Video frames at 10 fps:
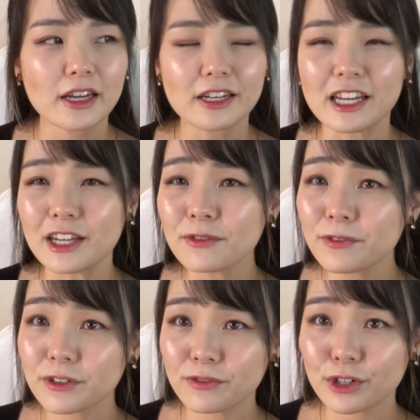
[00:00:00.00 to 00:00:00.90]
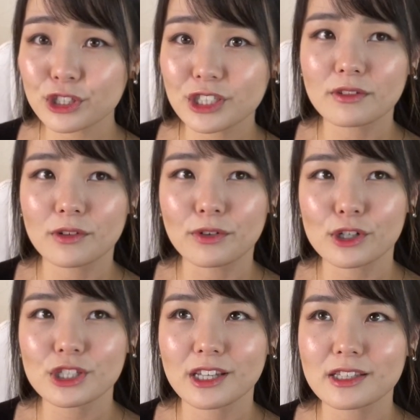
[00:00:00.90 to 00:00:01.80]
an infant version, a
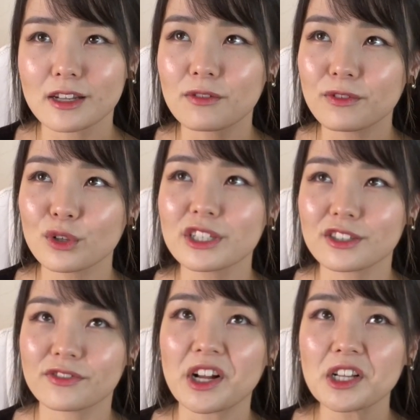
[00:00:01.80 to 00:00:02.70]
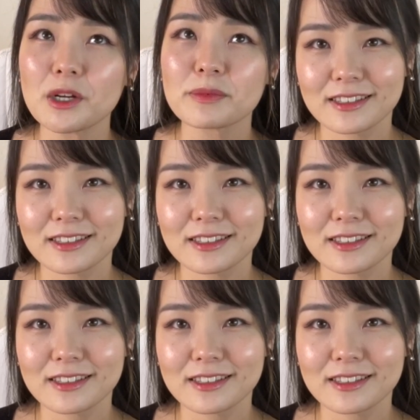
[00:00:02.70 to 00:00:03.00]
version that's not fully developed.